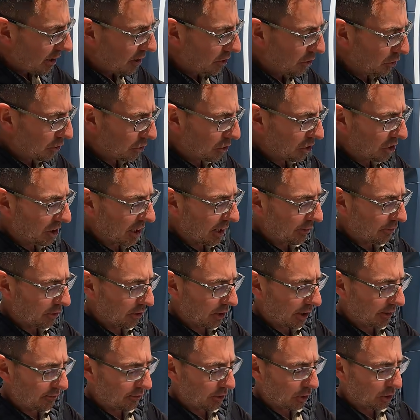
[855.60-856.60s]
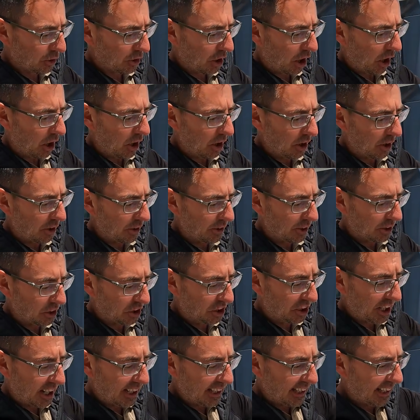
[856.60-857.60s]
You'll just have to have a look on
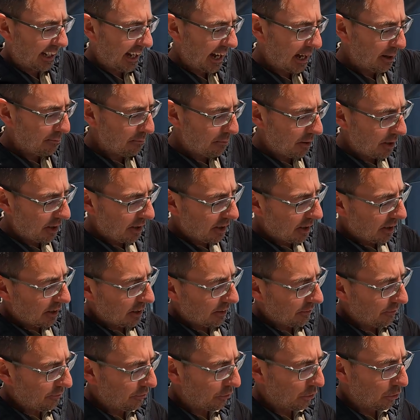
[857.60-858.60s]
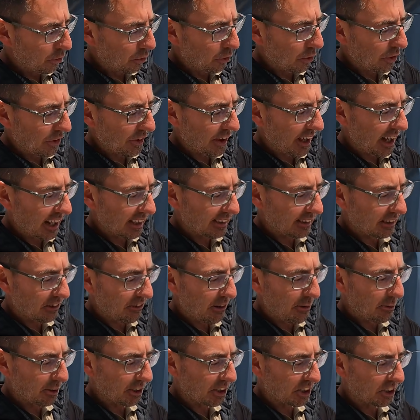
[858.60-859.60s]
Genichem for their
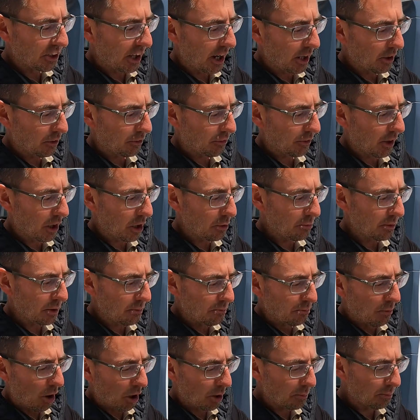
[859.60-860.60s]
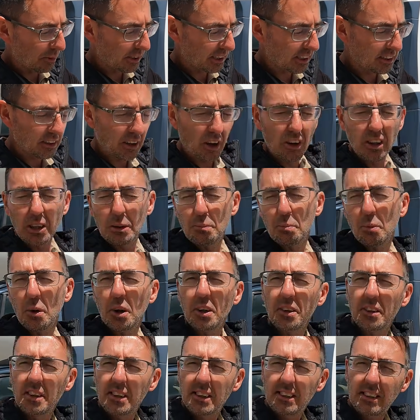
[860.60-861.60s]
ceramic snow foam. It might be slightly
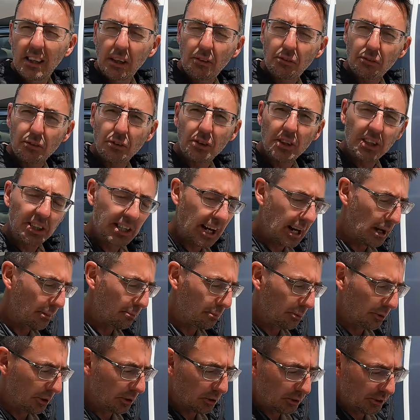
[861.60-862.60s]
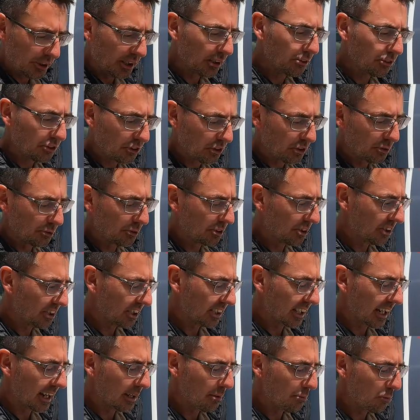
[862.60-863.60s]
branded differently now, but they'll still do the
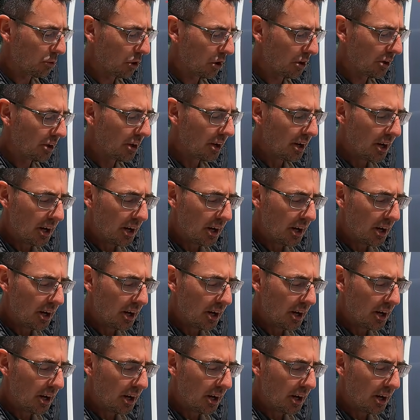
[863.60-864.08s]
same one.